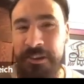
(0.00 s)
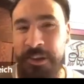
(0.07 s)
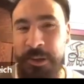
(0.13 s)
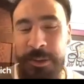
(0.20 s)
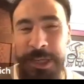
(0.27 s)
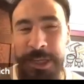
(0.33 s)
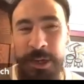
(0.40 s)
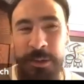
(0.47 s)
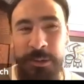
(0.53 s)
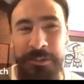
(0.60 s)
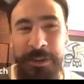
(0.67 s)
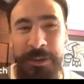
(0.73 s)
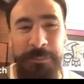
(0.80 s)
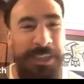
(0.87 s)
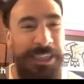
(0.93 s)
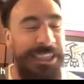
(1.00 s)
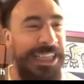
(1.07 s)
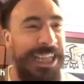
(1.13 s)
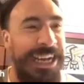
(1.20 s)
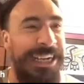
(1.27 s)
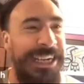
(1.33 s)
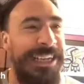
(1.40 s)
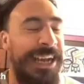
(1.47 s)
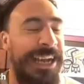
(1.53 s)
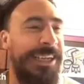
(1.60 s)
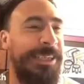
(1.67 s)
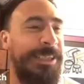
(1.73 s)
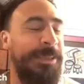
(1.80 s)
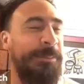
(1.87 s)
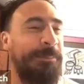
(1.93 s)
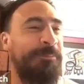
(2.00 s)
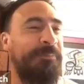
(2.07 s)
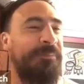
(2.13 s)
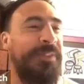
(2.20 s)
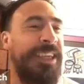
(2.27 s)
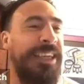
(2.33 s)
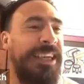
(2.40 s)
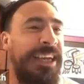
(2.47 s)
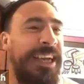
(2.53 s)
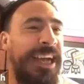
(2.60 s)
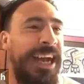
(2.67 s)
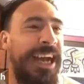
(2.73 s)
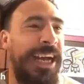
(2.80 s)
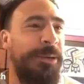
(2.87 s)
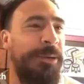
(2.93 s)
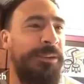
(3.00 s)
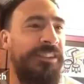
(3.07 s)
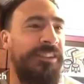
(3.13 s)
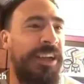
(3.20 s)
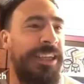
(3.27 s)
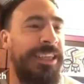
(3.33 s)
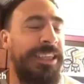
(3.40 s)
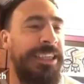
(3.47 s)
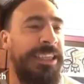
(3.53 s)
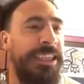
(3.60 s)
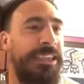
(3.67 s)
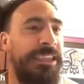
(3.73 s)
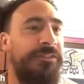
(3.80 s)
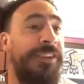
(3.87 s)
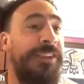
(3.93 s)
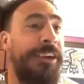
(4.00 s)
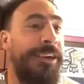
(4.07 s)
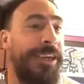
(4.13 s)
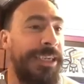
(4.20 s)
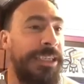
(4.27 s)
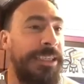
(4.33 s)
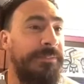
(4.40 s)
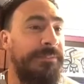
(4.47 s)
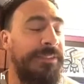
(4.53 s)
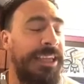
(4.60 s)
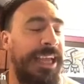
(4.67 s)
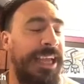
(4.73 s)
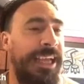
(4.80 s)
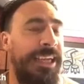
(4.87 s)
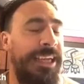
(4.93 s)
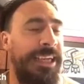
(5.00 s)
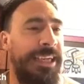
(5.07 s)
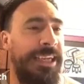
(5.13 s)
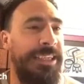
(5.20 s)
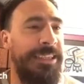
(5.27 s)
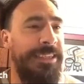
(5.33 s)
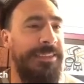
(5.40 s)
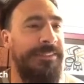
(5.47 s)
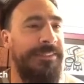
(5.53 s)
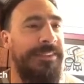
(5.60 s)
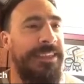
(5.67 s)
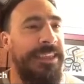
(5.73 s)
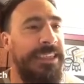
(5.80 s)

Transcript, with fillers: or two ago, something like mm-hmm. that. Um, I was on the ferry and